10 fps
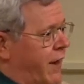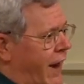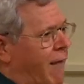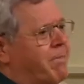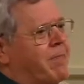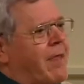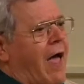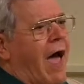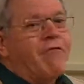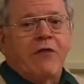Now,
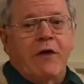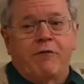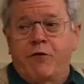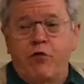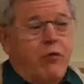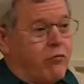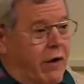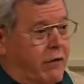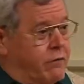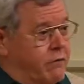I've seen a few
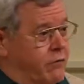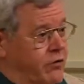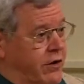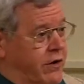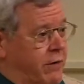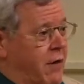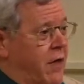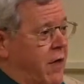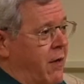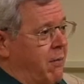around Virginia,
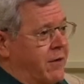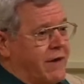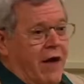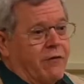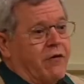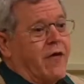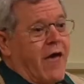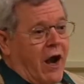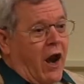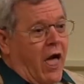but down there they
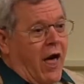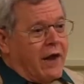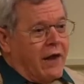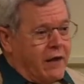had a lot.